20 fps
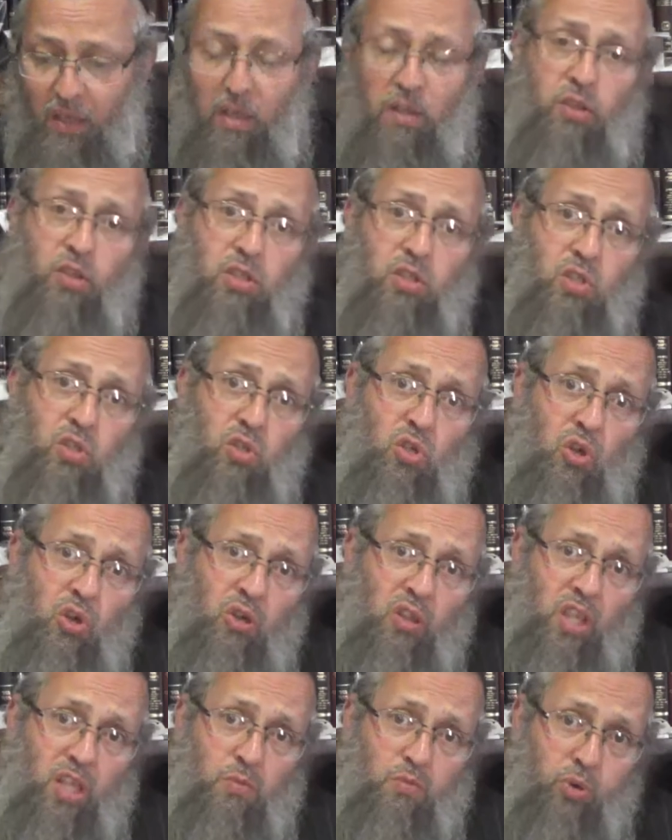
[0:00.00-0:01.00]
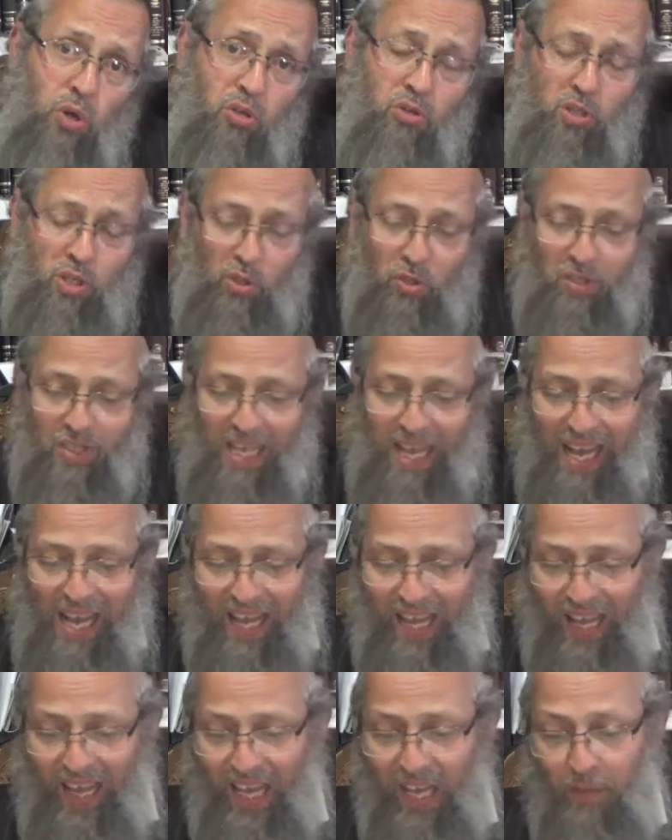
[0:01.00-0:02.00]
There's a story that brought in Otzara
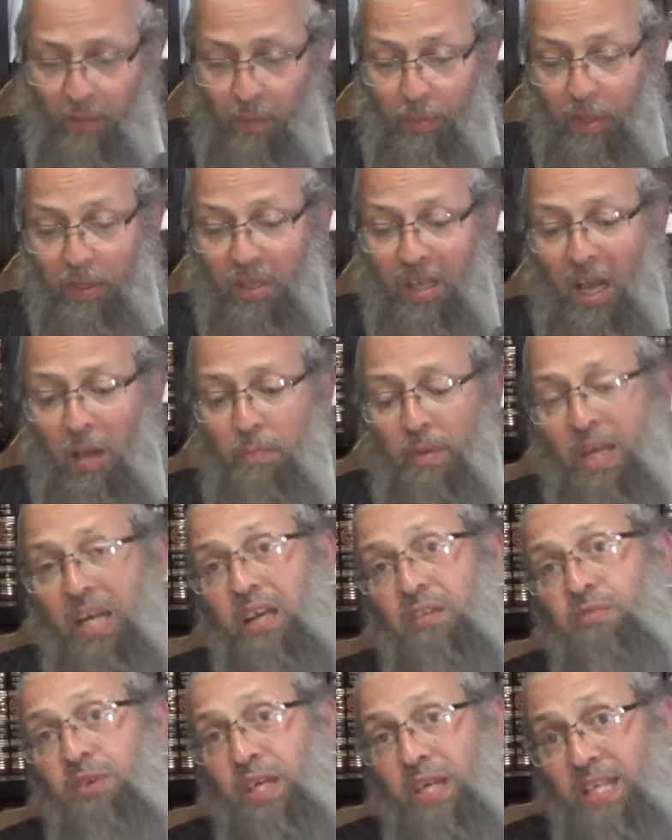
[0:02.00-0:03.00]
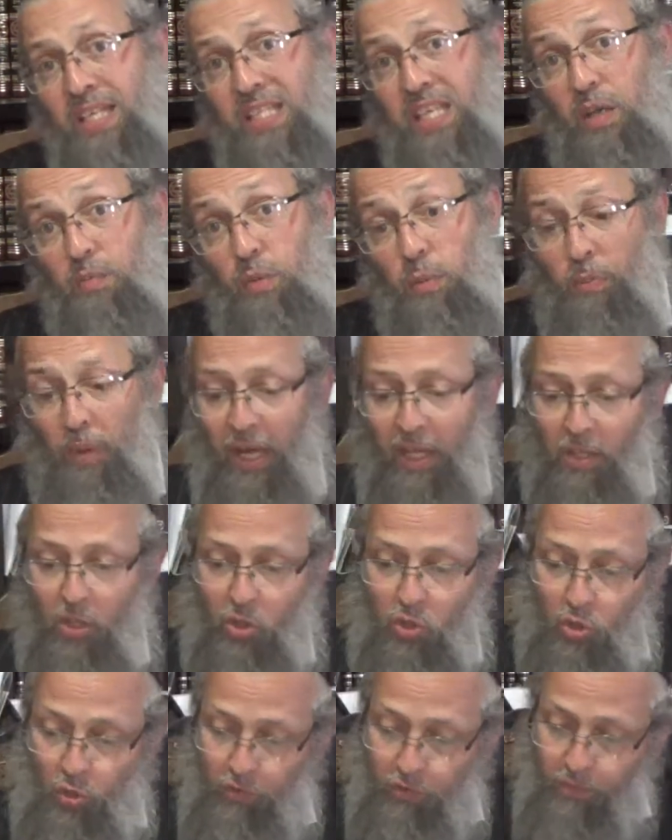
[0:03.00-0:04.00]
Chaim about Rabbi Levi Yitzchak
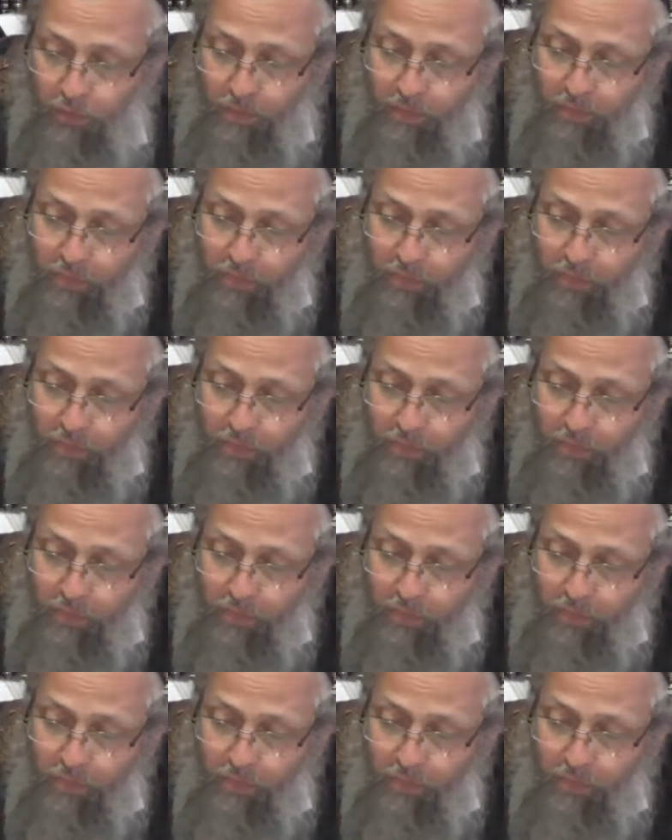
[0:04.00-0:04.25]
Mibreditchov.